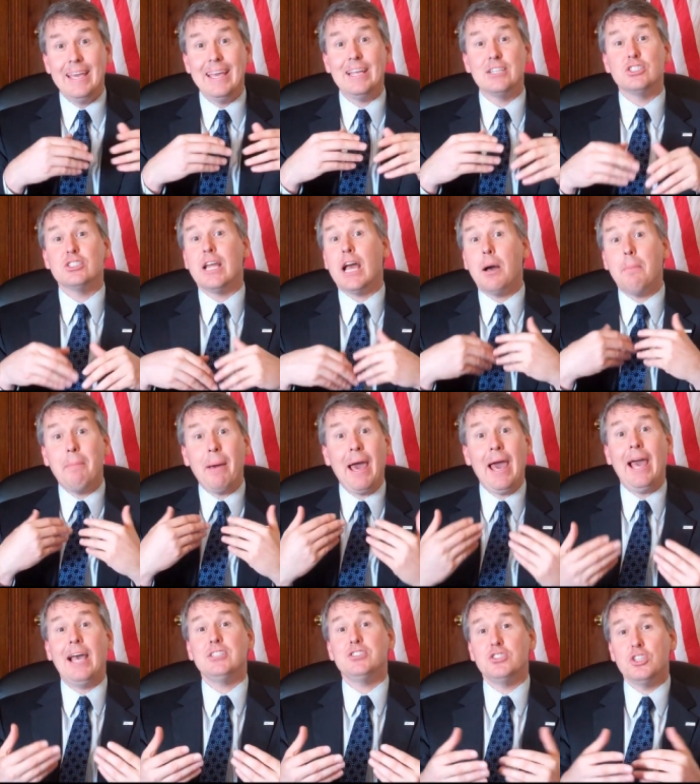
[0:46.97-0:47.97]
It's now
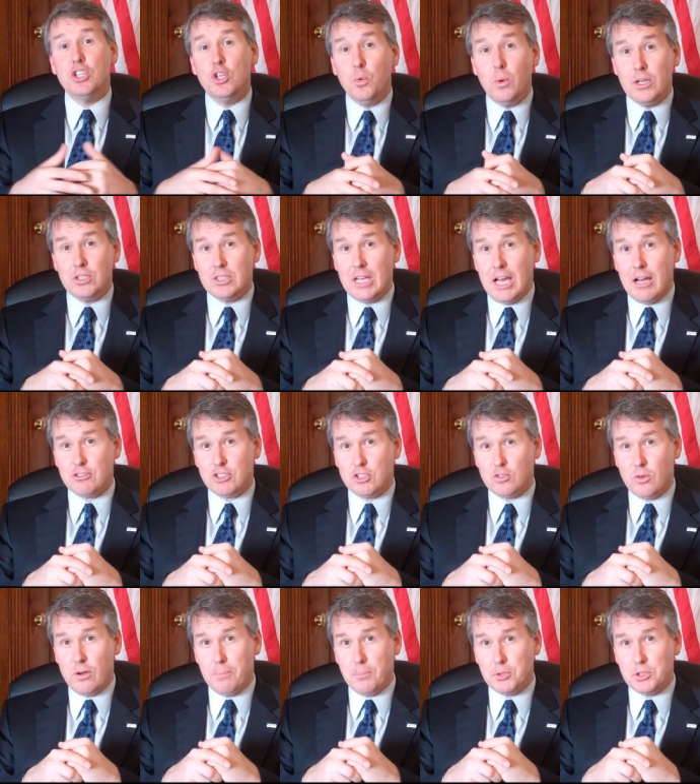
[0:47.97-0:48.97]
passed the U.S. House
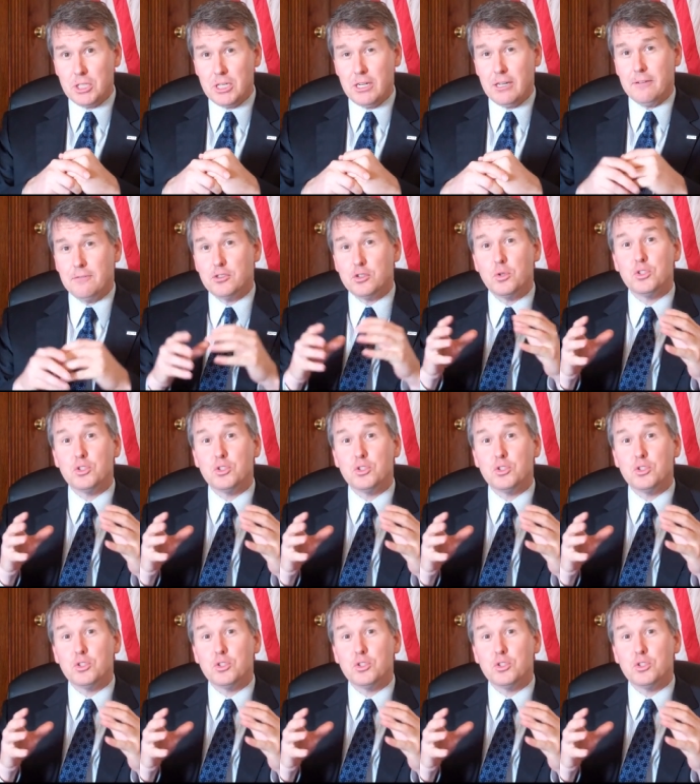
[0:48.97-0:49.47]
of Representatives,